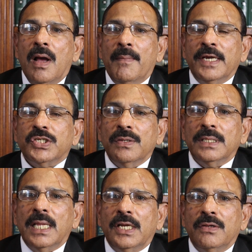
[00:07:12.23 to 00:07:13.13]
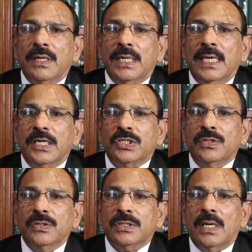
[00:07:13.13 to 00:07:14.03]
make sure that your
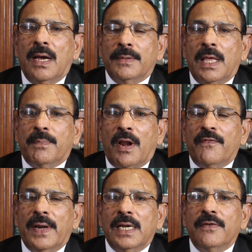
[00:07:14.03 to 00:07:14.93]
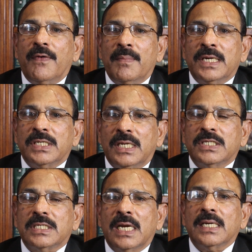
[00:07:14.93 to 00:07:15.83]
DS2, the profile information
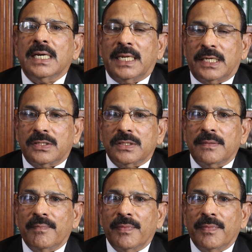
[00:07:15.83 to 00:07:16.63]
is still correct,